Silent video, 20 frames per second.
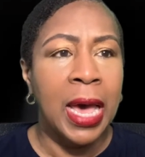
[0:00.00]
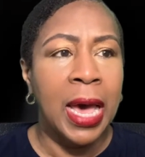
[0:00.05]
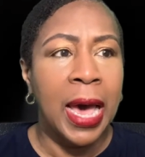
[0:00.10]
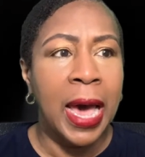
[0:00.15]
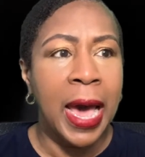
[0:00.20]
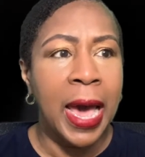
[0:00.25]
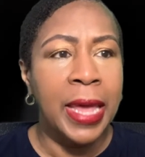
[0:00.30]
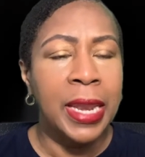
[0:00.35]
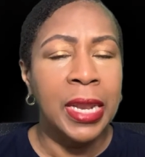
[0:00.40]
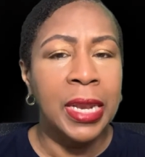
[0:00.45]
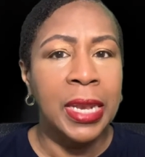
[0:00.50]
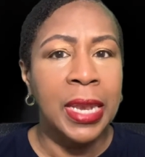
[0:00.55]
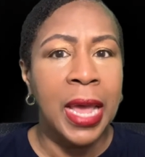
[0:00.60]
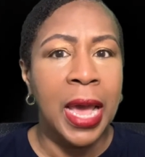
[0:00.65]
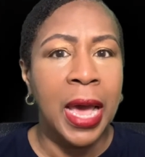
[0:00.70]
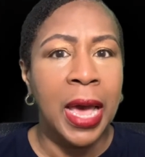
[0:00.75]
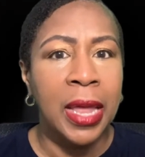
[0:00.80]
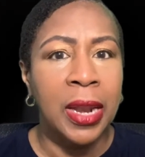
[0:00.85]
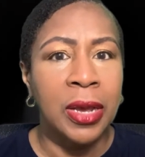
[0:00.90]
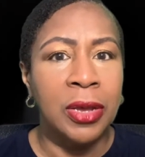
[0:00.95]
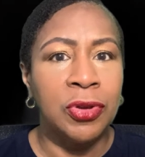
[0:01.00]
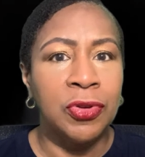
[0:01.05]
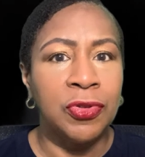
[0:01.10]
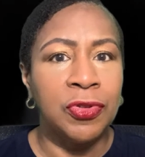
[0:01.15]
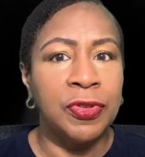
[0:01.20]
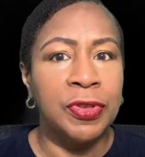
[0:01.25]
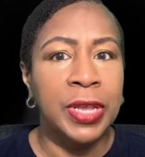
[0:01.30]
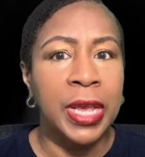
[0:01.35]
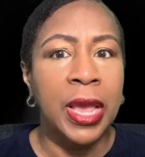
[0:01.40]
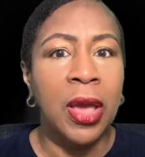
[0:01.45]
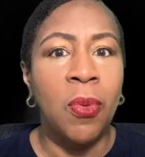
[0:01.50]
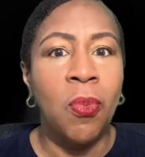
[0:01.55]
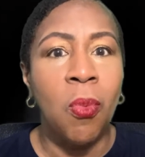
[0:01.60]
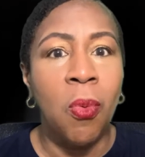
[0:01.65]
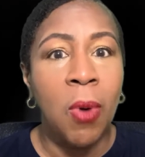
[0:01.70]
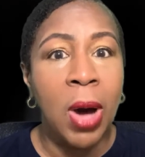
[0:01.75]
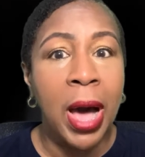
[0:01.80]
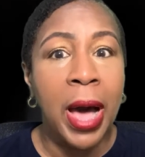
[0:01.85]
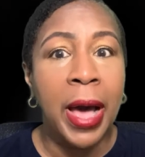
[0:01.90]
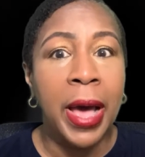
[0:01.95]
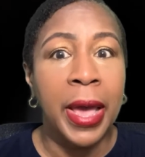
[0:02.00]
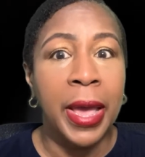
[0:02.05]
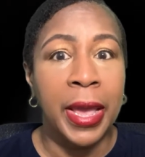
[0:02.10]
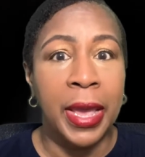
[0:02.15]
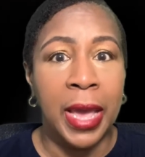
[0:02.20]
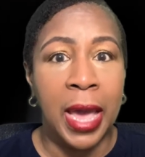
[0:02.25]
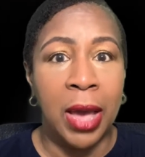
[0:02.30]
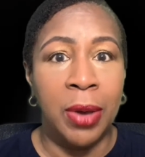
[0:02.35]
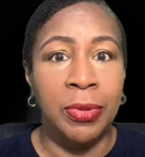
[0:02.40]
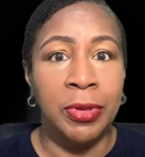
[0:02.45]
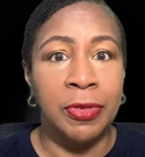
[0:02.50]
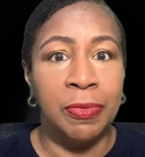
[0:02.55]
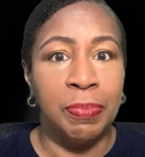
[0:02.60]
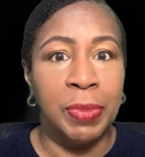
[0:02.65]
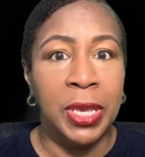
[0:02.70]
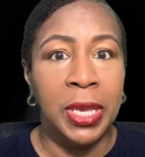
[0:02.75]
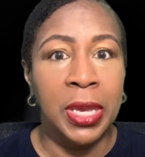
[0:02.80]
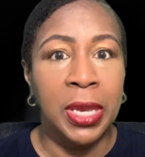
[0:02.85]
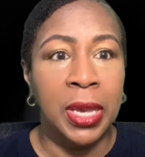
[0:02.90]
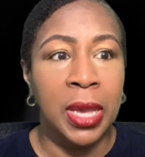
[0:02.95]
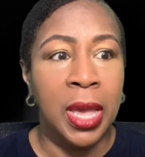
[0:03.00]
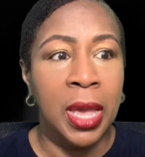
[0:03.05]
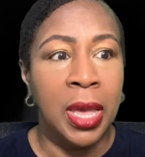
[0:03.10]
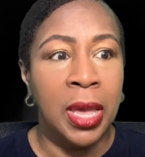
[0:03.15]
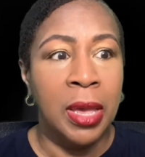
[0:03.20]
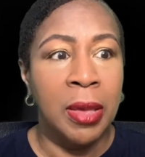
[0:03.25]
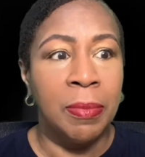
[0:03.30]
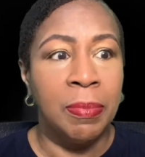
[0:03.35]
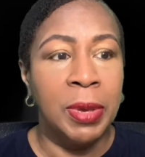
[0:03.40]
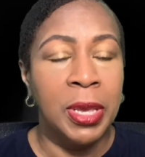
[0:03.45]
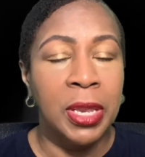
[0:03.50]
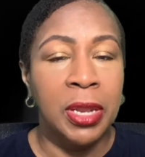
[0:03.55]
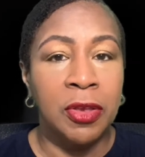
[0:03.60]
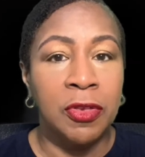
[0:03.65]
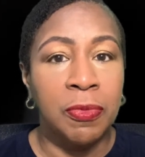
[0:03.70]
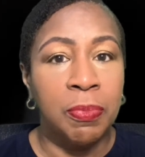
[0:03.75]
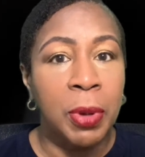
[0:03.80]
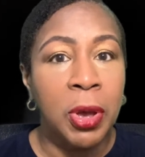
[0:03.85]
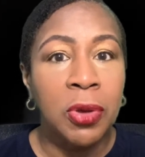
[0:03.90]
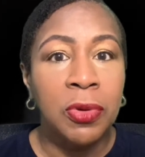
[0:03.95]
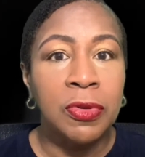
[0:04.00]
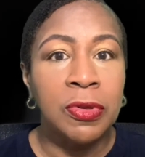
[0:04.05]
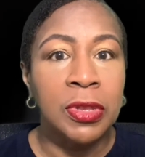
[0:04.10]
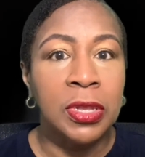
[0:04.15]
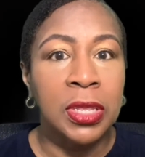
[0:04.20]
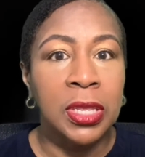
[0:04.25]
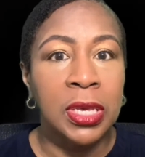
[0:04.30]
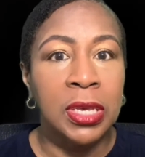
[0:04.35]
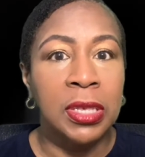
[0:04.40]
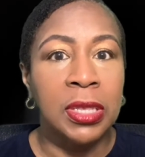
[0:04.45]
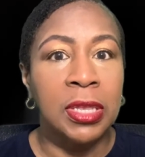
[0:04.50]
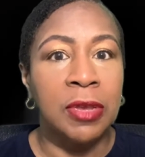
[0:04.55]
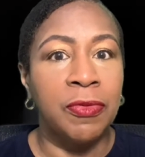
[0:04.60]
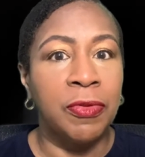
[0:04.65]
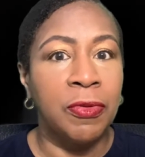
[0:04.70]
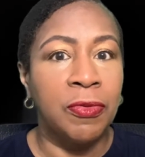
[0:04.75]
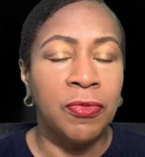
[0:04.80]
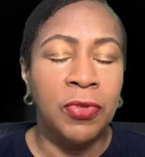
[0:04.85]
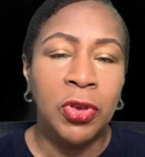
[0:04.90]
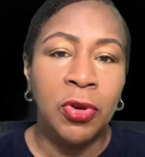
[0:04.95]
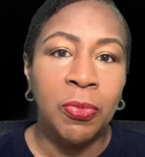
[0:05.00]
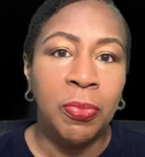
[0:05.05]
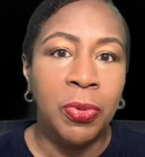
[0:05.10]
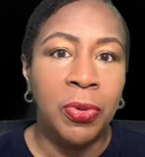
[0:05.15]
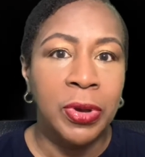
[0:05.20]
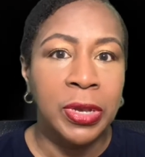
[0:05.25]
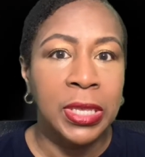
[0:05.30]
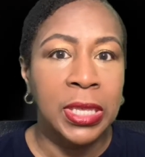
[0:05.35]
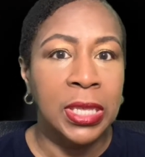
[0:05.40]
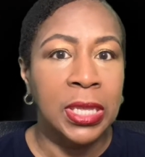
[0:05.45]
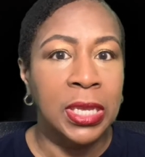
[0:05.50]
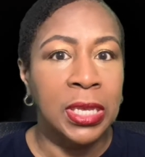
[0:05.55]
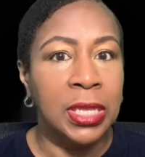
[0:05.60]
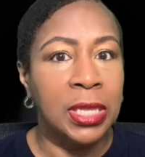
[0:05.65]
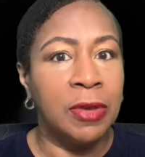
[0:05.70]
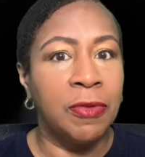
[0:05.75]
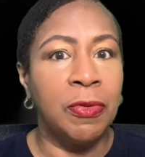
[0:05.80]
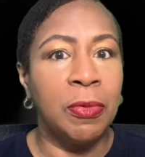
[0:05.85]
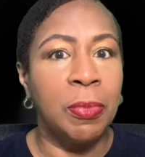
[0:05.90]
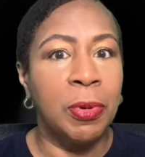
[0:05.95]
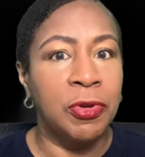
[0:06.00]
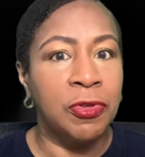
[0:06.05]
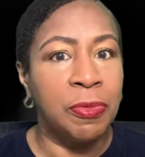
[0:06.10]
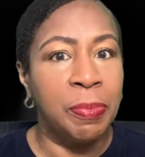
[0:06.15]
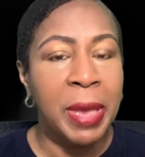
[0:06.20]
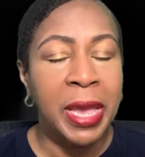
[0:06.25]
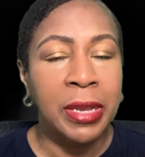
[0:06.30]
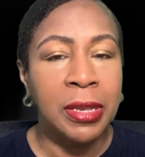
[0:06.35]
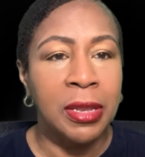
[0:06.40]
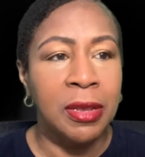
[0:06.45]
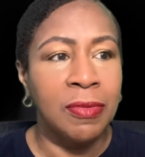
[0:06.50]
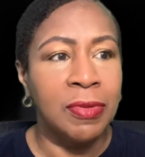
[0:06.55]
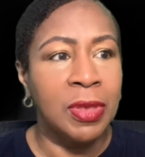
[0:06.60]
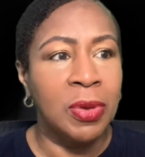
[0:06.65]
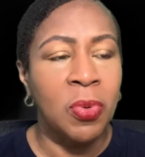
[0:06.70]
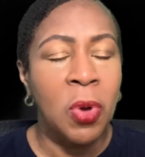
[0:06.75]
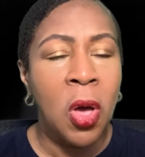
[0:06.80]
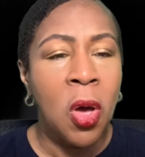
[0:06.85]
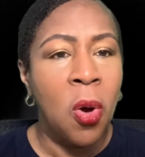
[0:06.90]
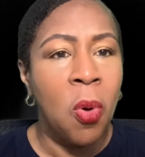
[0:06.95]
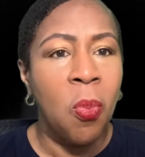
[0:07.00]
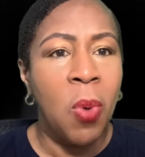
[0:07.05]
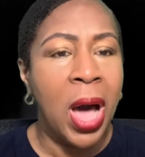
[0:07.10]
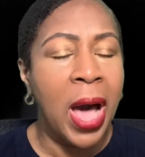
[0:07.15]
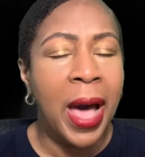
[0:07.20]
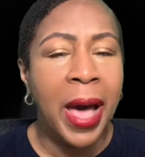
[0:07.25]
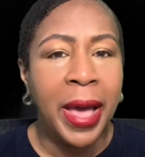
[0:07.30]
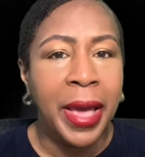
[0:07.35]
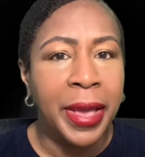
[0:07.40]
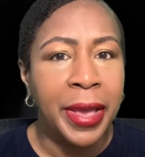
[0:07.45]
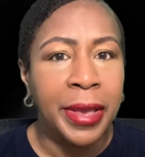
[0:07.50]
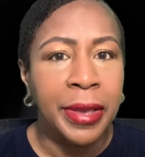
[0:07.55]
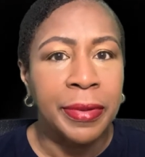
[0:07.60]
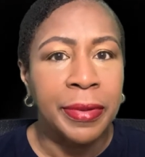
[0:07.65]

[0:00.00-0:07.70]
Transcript: I did not understand why I was being exposed to these different viewpoints and these different perspectives and why.